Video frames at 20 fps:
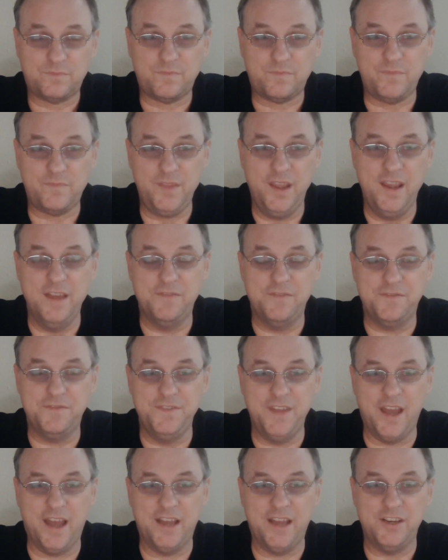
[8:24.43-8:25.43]
if
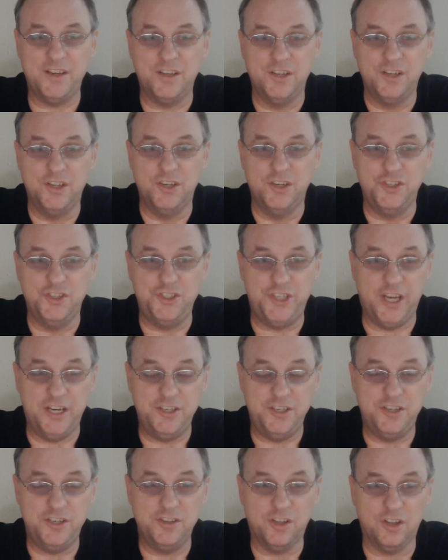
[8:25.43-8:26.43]
not
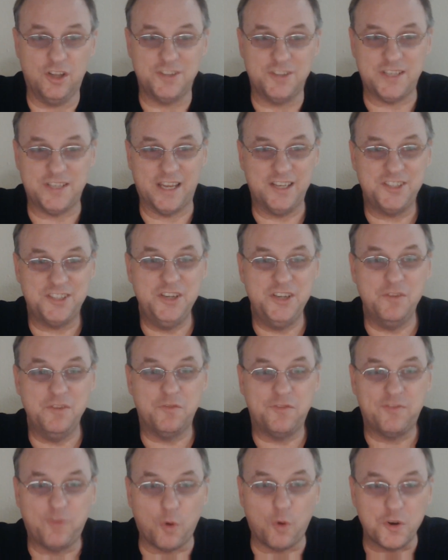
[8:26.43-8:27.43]
changing the laws, actually
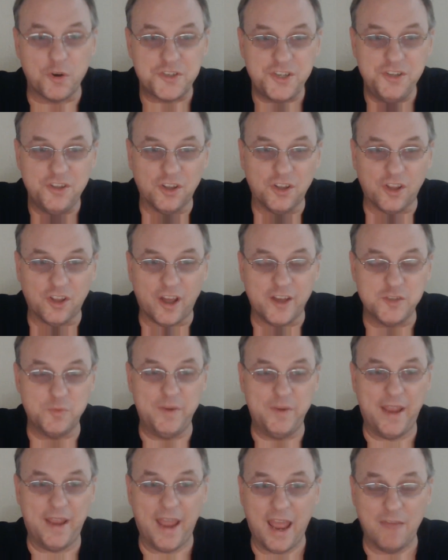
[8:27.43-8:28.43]
enforcing the laws
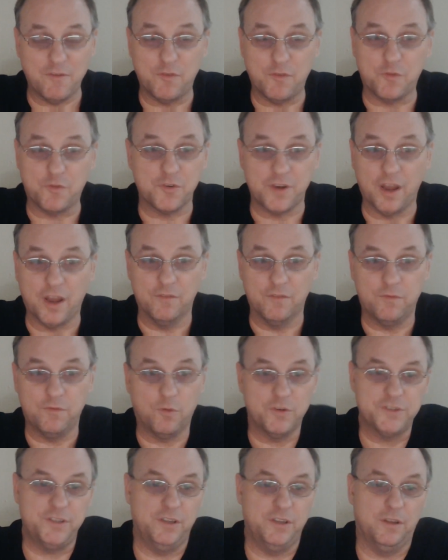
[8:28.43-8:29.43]
we have if we're not
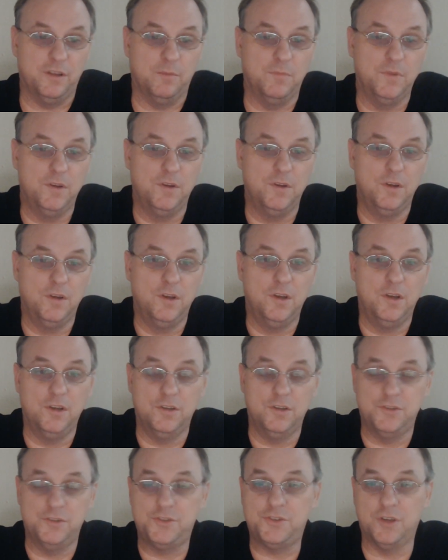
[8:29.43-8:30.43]
enforcing them.
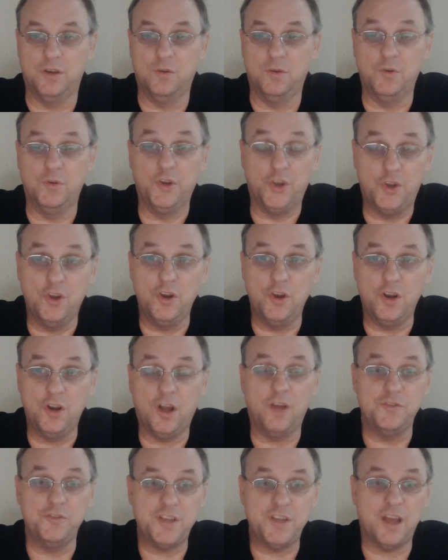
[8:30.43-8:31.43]
So good
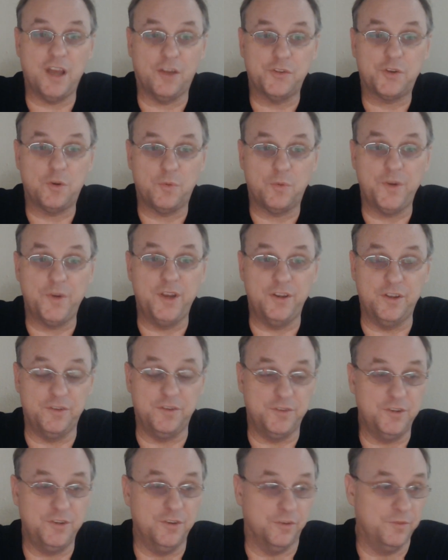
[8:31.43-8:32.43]
on South Korea,
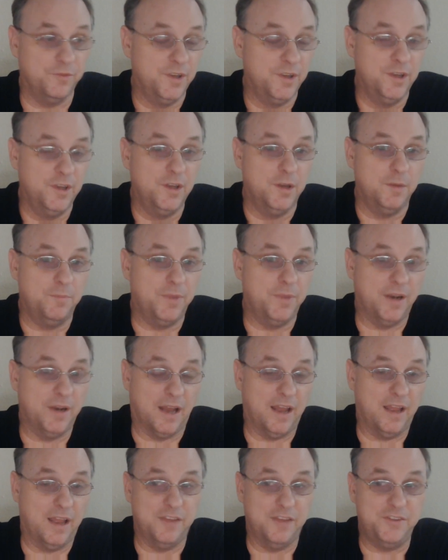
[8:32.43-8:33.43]
but
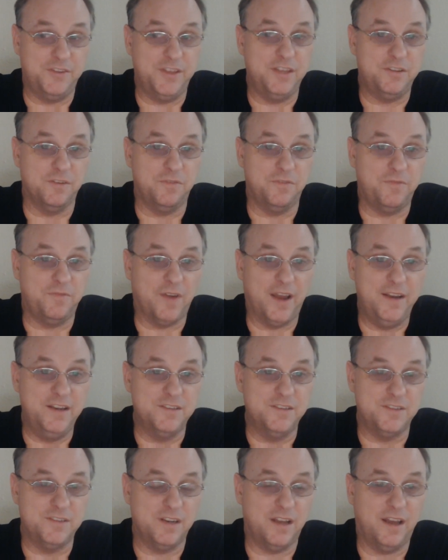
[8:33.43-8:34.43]
I think the fine
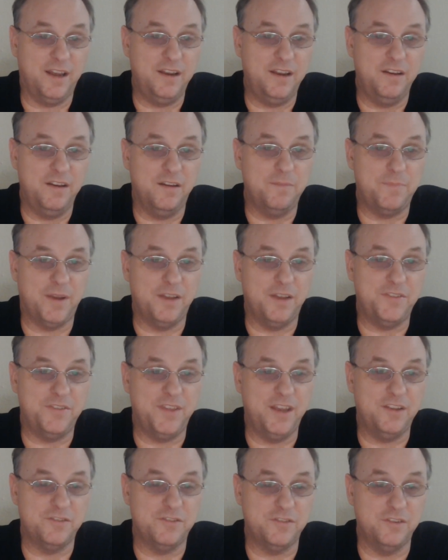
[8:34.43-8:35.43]
isn't high enough, but I
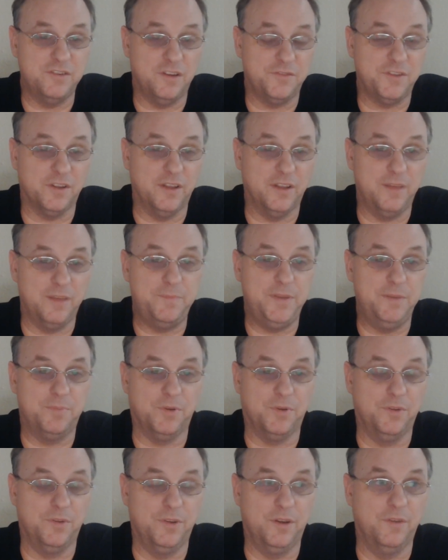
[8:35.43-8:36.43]
think it's enough to let
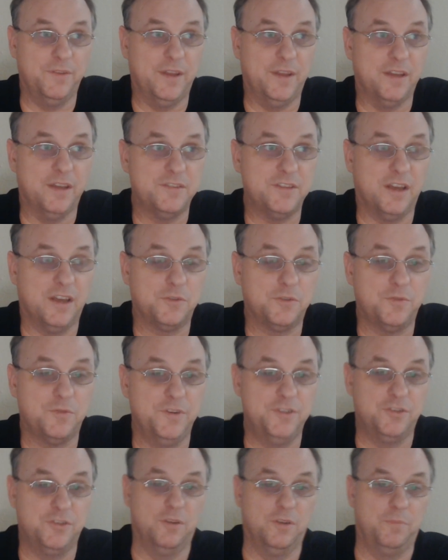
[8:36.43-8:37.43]
people know that South Korea
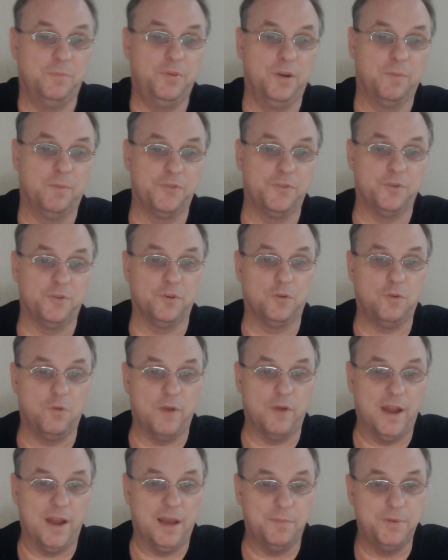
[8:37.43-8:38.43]
isn't going to put up with their crap.